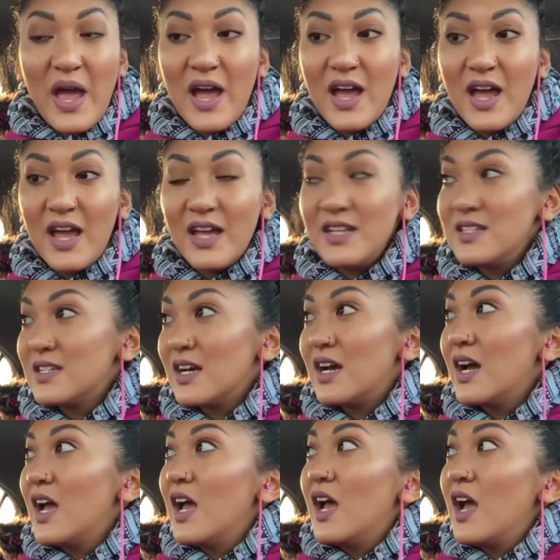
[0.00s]
and
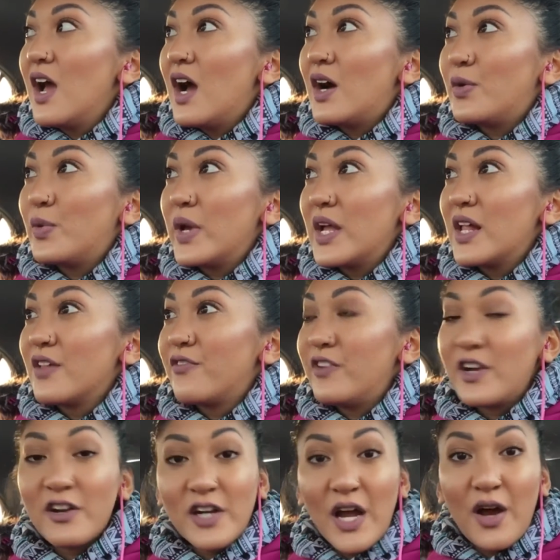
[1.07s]
we'll
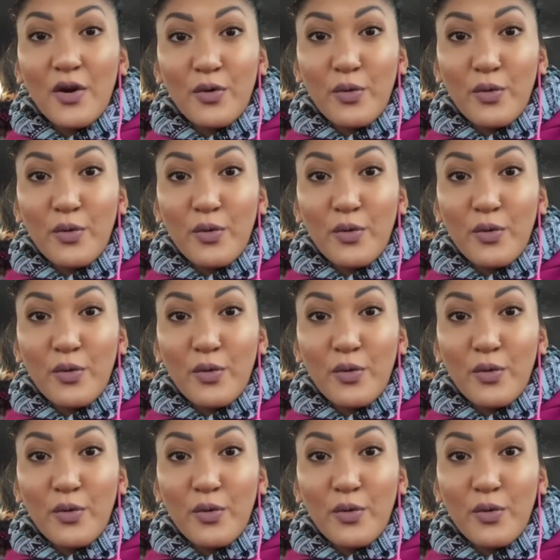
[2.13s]
figure out